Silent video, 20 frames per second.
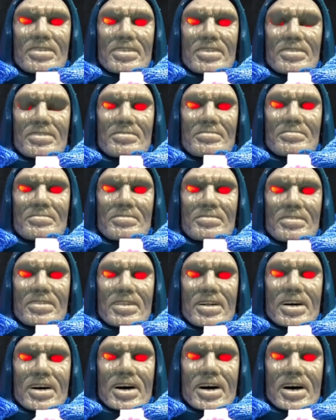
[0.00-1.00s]

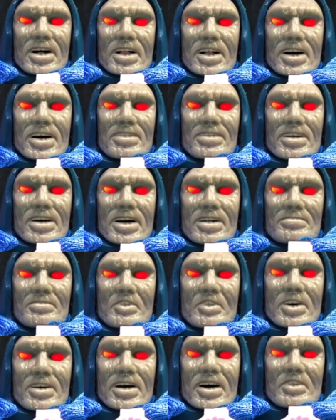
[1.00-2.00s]
Superman has
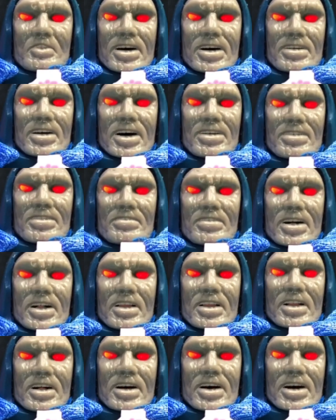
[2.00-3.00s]
come to try to save
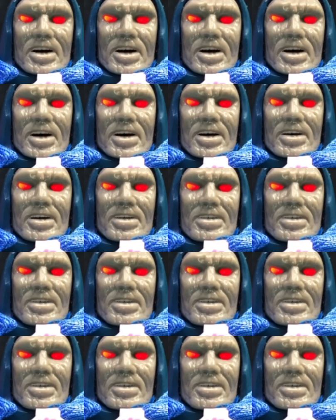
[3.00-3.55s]
his doomed